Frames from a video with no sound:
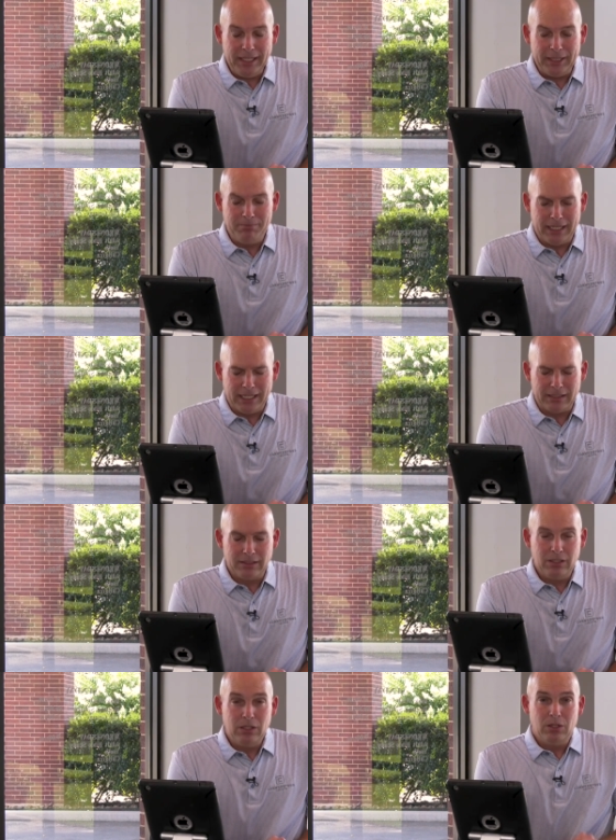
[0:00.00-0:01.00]

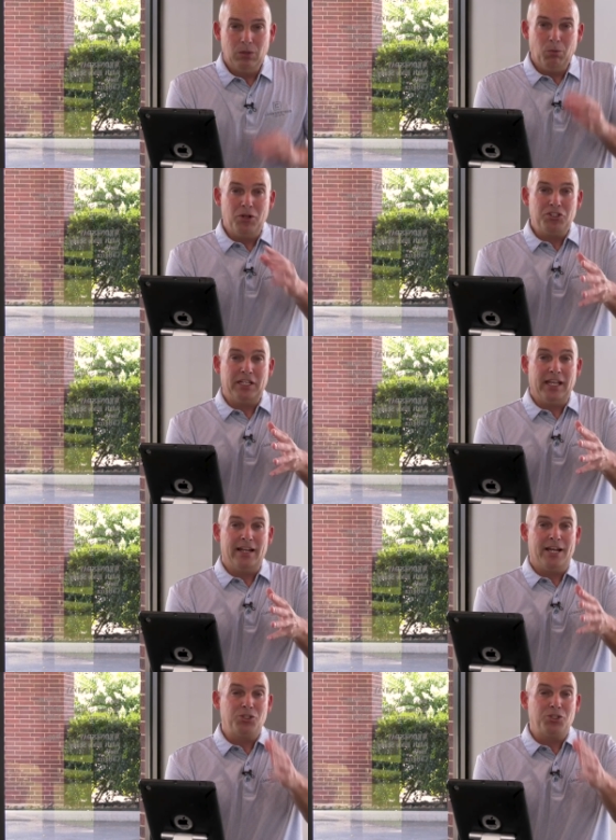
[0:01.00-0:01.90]
Amen. Once again,